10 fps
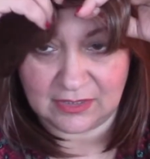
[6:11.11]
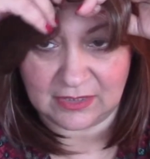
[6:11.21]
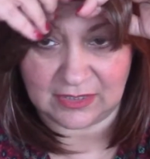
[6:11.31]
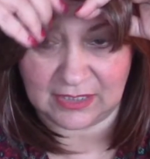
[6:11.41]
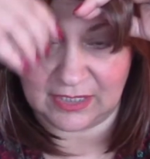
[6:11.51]

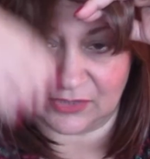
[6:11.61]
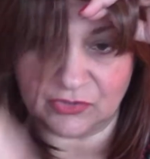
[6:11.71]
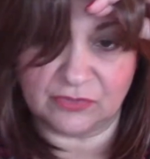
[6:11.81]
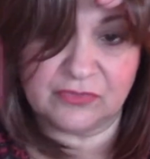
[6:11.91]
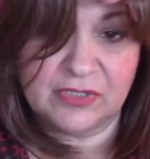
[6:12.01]
The actual
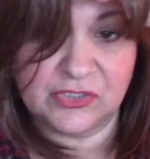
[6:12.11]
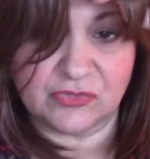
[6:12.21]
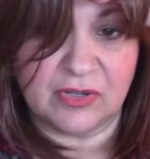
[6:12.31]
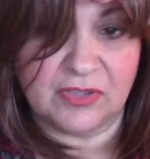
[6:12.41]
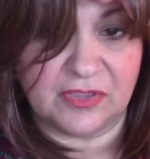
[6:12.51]
fringe
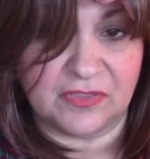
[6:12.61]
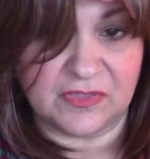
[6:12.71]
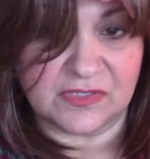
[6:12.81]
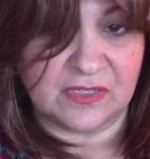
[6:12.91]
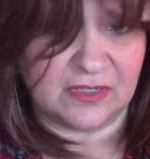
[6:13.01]
rather than the
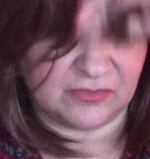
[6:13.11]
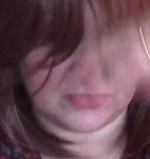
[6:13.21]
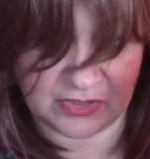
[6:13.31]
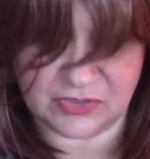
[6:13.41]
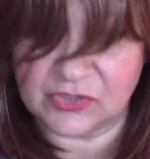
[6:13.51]
side
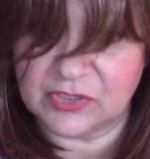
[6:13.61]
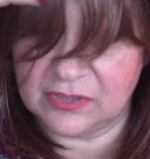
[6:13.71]
fringe.